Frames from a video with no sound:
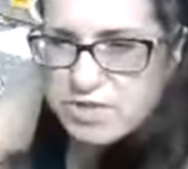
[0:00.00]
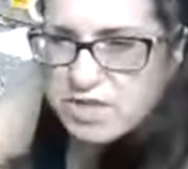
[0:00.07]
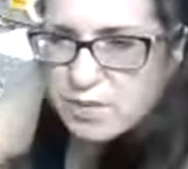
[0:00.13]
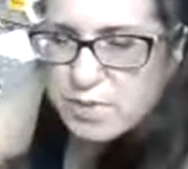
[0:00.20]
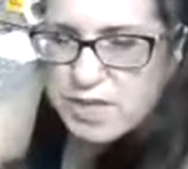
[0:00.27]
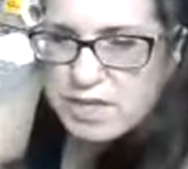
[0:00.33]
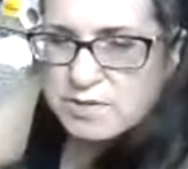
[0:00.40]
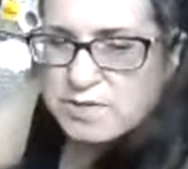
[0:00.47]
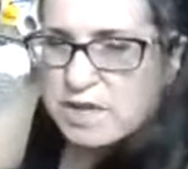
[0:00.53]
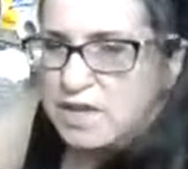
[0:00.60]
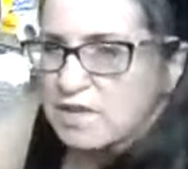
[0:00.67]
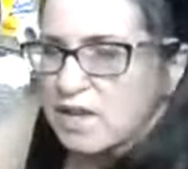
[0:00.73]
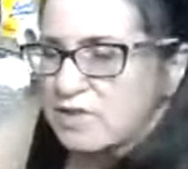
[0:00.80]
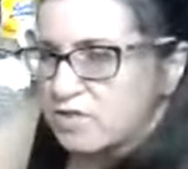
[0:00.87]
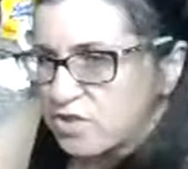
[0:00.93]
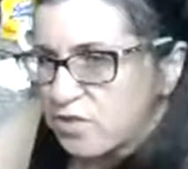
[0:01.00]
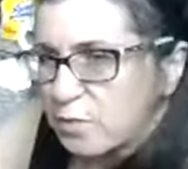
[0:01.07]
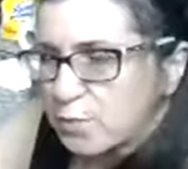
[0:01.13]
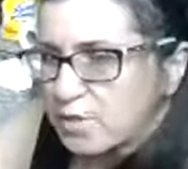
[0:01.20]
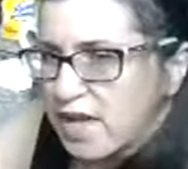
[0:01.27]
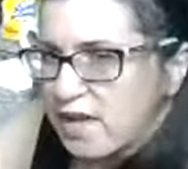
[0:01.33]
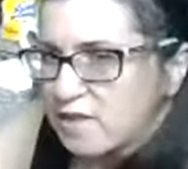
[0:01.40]
how the paint comes out. I do have a
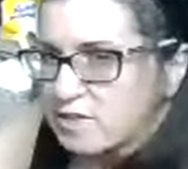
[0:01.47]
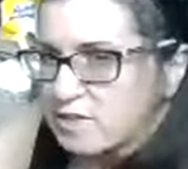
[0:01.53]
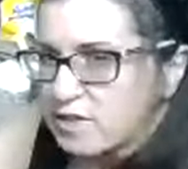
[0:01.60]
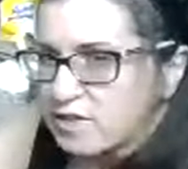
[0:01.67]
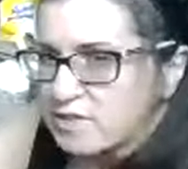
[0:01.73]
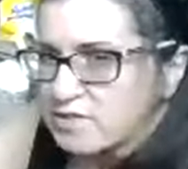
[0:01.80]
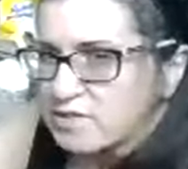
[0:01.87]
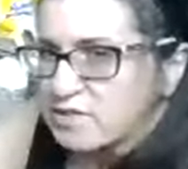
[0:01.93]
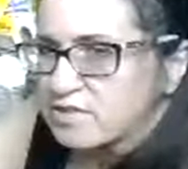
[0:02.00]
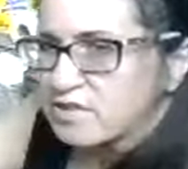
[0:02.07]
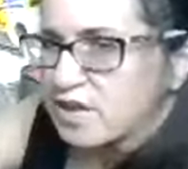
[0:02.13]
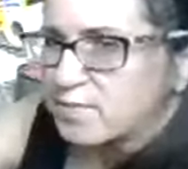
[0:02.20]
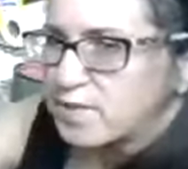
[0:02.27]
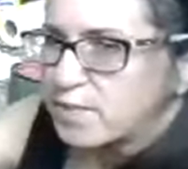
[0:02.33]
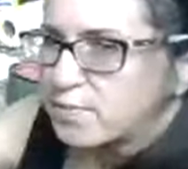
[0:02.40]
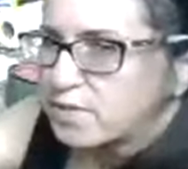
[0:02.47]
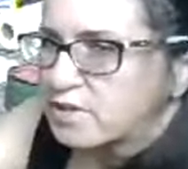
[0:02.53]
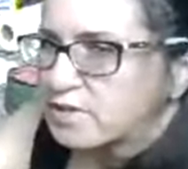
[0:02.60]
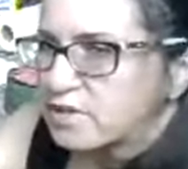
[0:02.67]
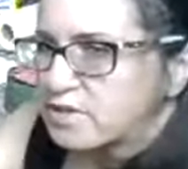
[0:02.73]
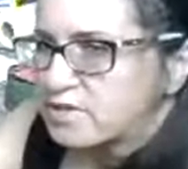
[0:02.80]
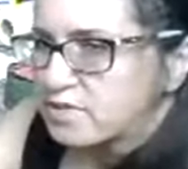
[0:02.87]
black glaze, so I might put
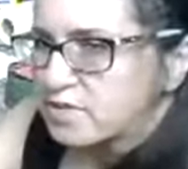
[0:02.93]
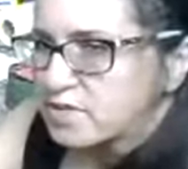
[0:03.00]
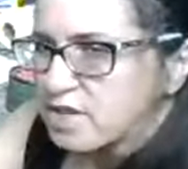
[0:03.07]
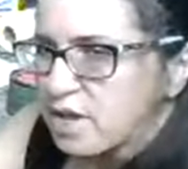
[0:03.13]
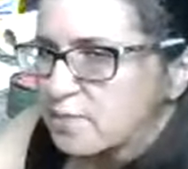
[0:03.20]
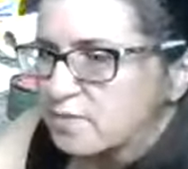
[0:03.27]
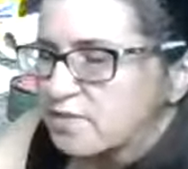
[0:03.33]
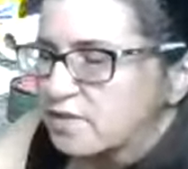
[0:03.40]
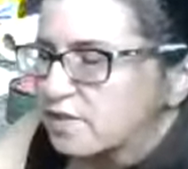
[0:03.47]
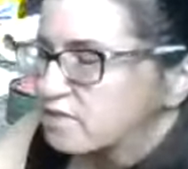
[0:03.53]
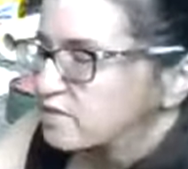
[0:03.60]
glaze over top of it.